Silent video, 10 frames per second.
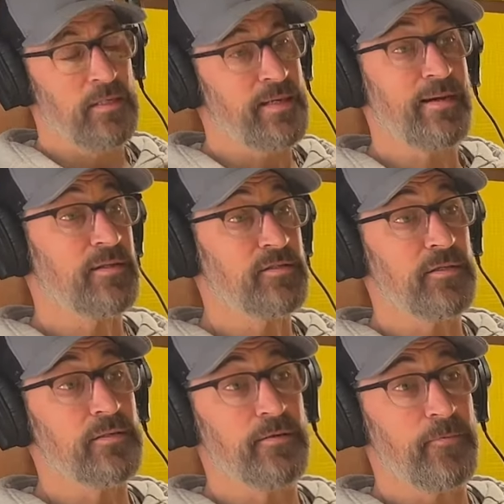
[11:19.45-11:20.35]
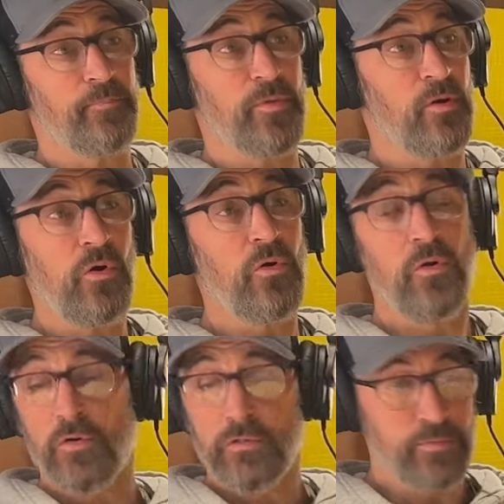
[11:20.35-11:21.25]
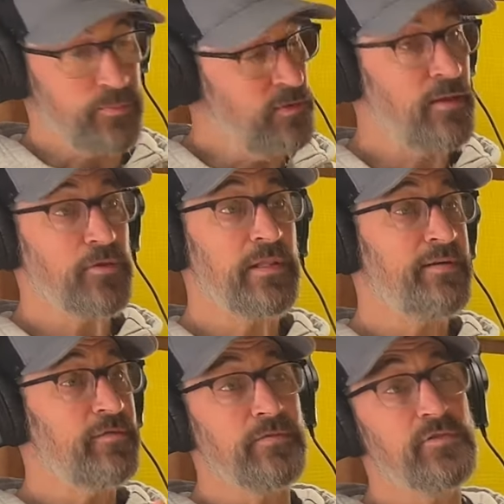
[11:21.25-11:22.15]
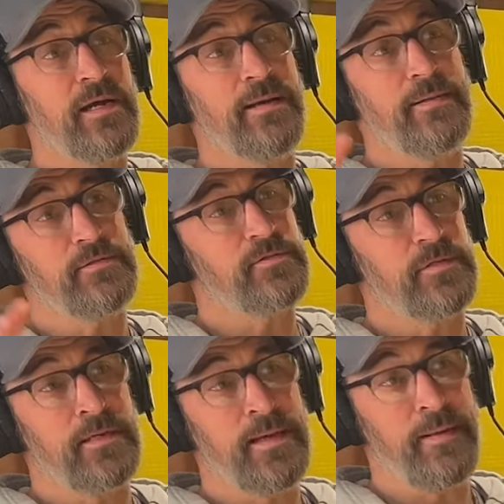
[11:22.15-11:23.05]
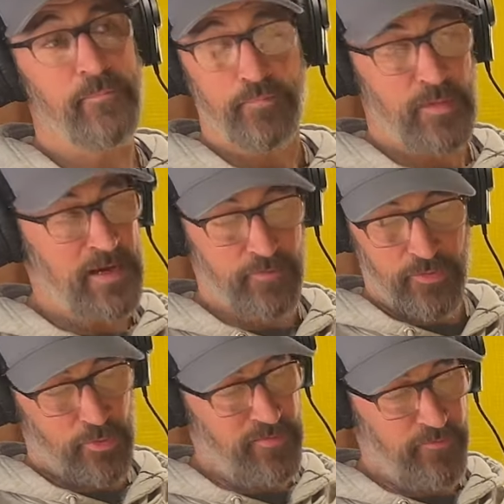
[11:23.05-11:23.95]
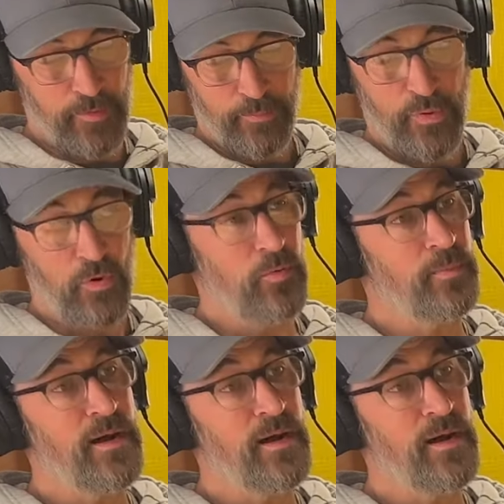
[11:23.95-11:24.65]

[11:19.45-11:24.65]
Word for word: yeah, it's a whole another level of science. And I have three foot probe